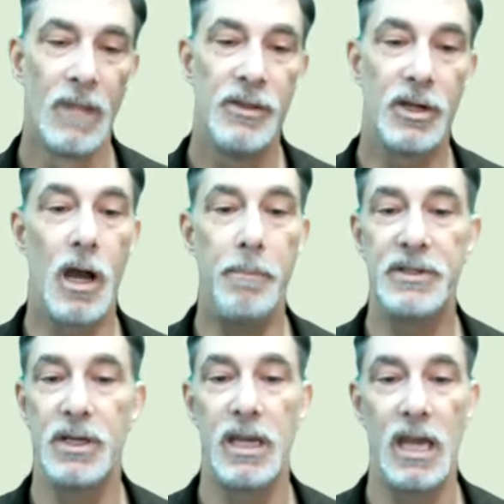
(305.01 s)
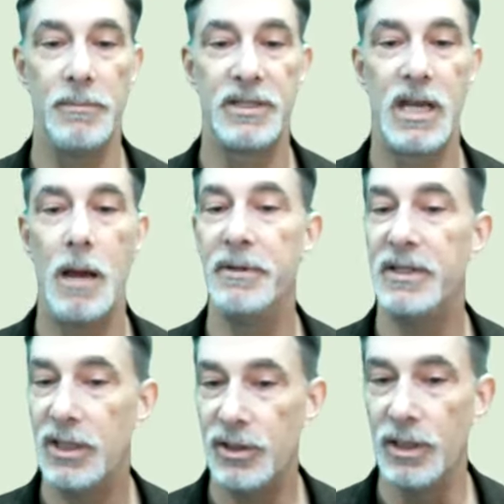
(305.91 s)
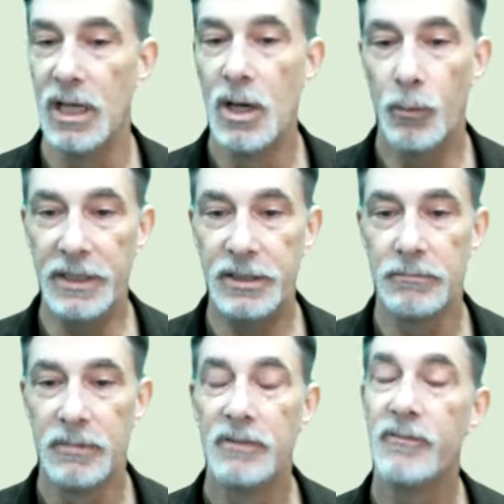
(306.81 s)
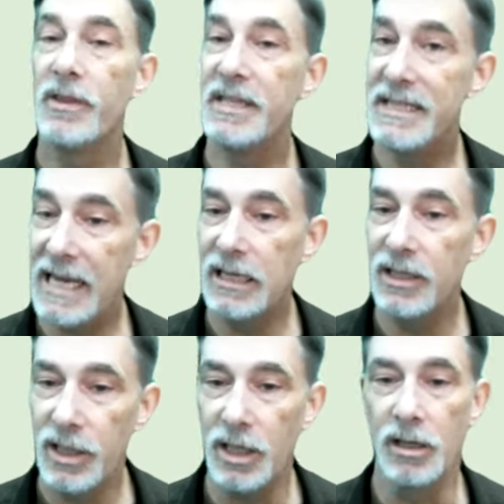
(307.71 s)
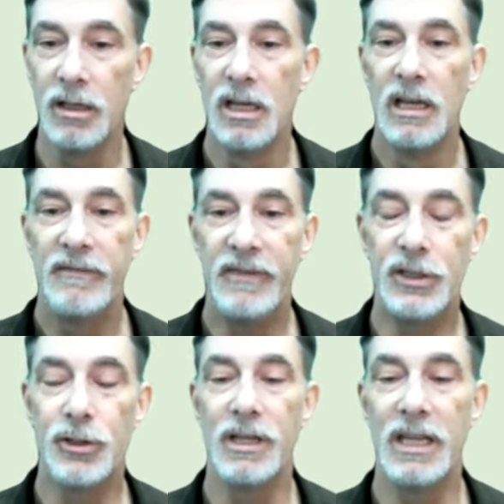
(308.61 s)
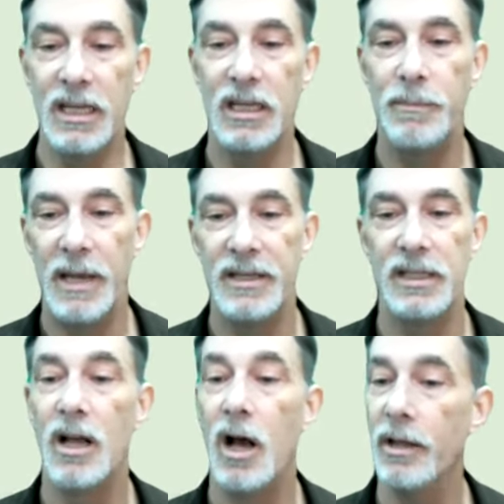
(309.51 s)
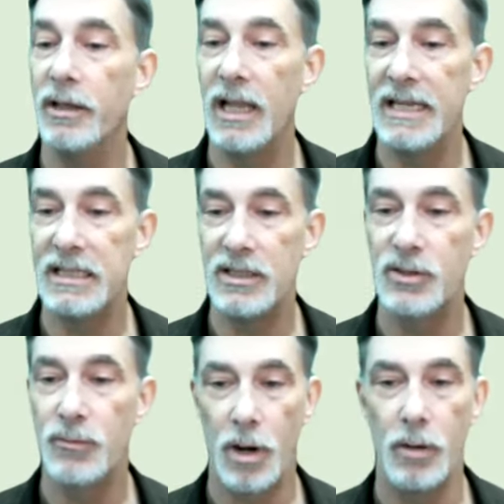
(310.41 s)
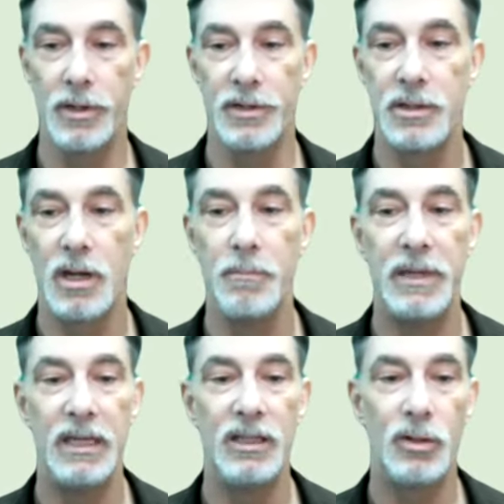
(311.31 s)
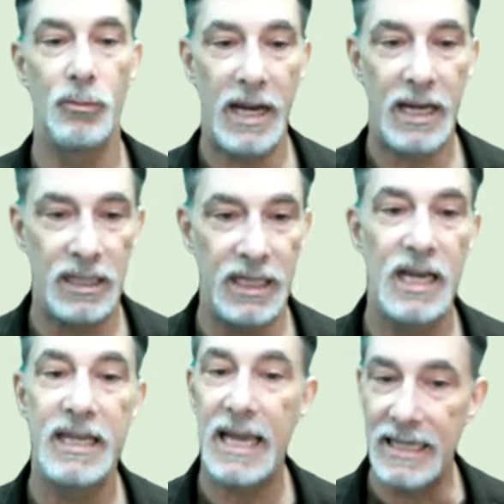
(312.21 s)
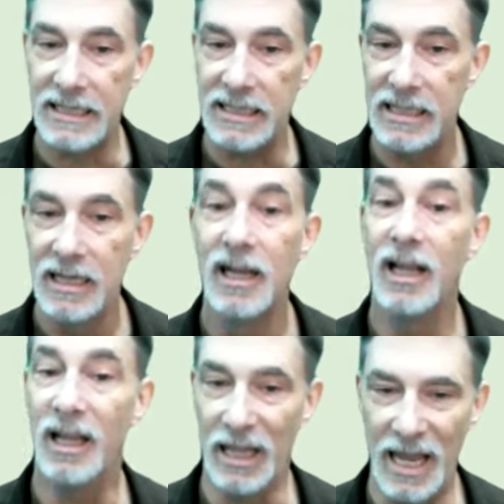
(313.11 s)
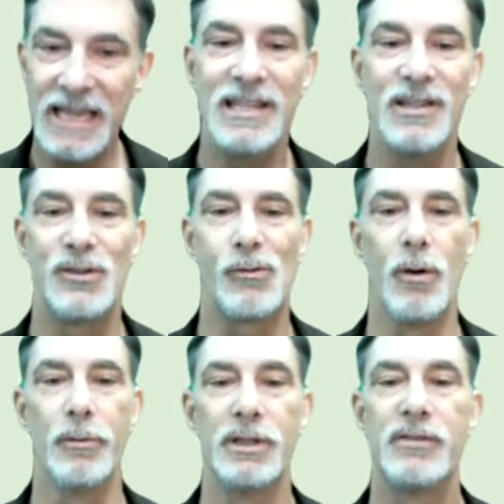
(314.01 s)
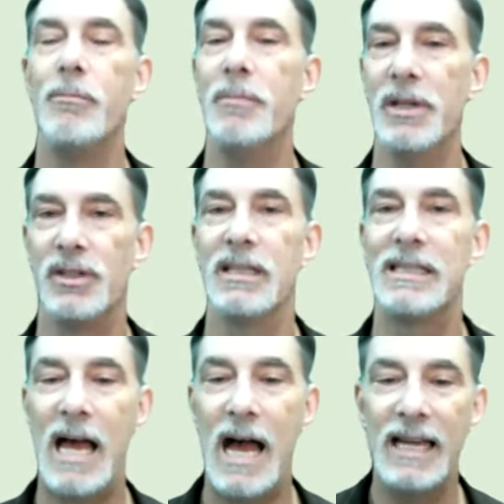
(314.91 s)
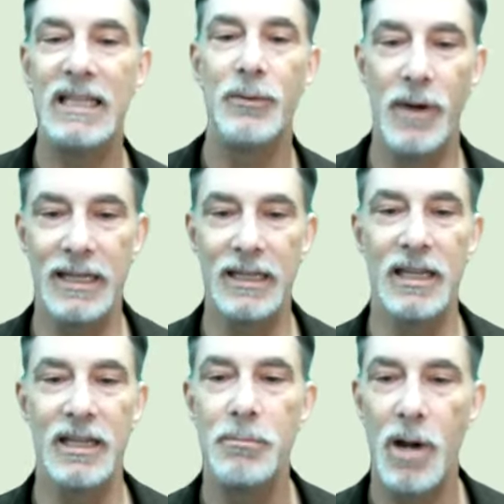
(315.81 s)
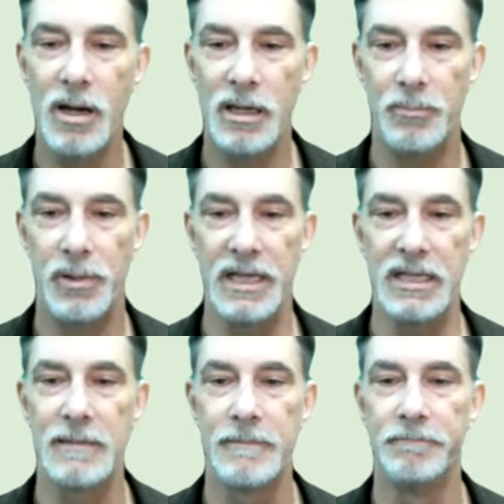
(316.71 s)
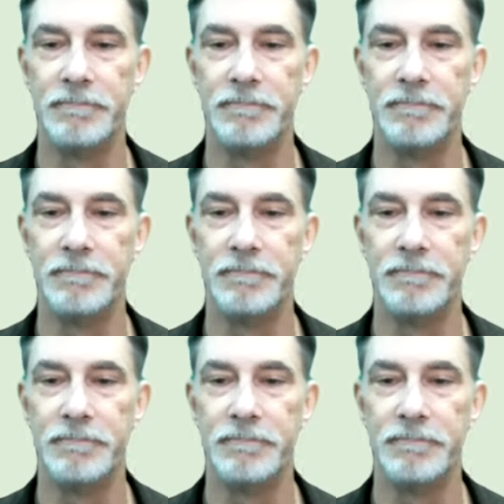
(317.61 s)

The Cup is a cannabis competition which, for the second year, featured independent, unlicensed growers competing directly against licensed growers from Michigan's highly regulated marketplace.